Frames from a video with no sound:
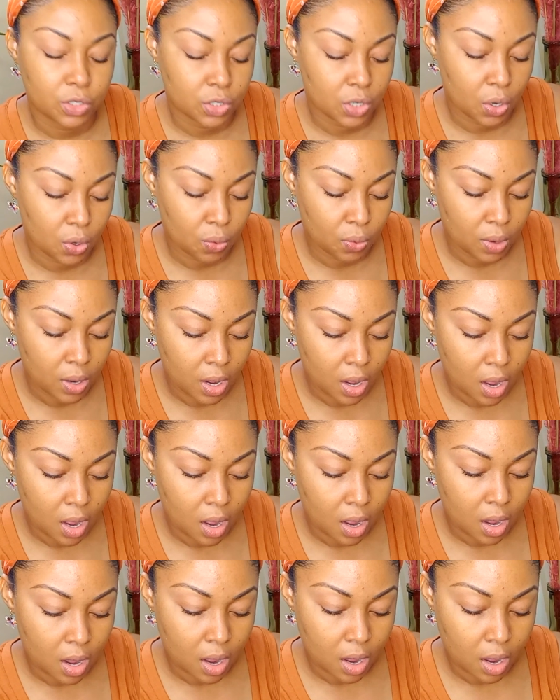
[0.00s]
So
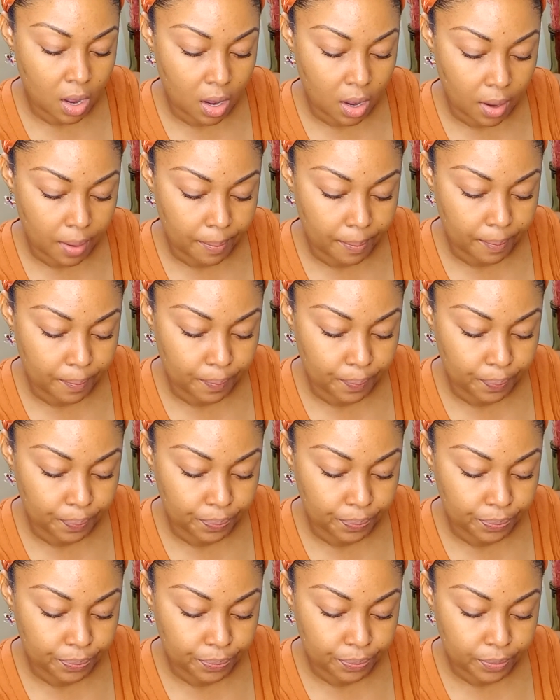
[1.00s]
I
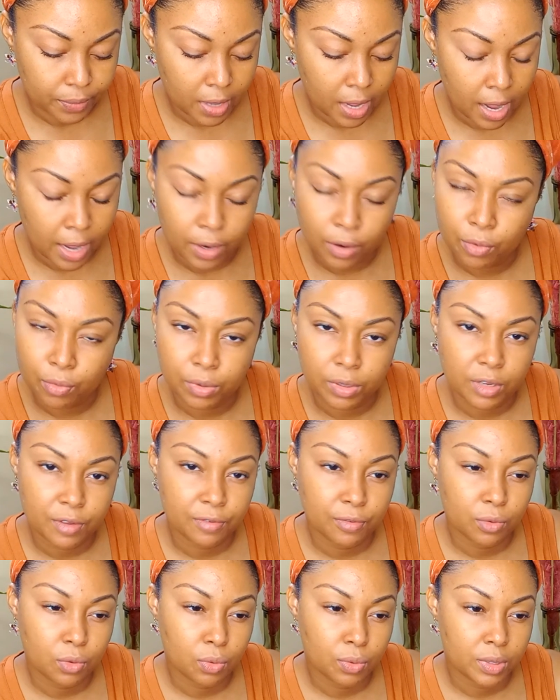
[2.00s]
don't really
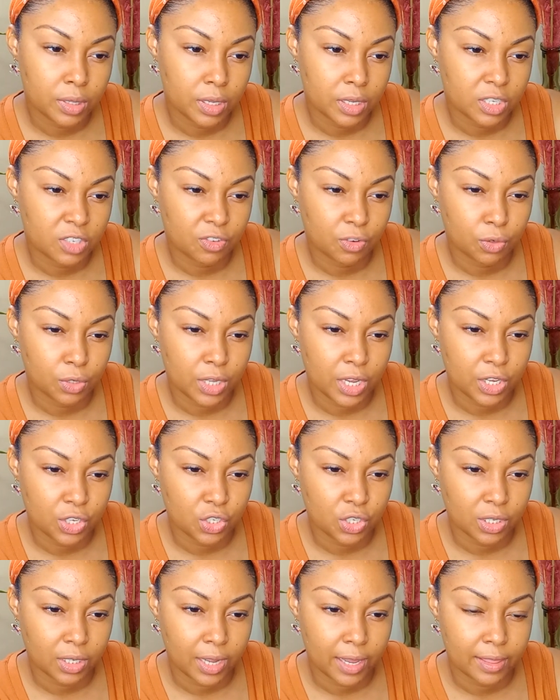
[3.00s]
fool with the
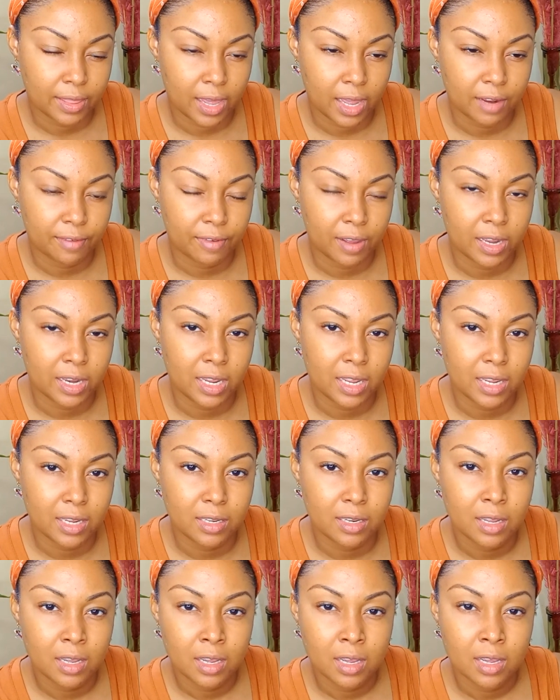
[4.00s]
exfoliation like that. If I
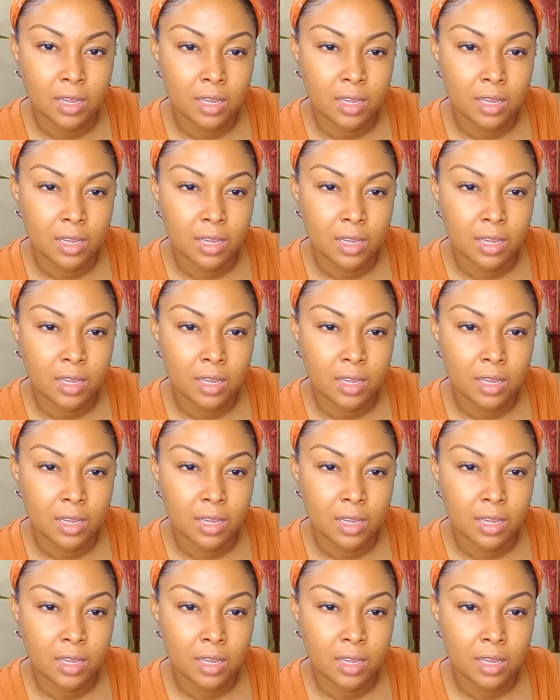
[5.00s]
need,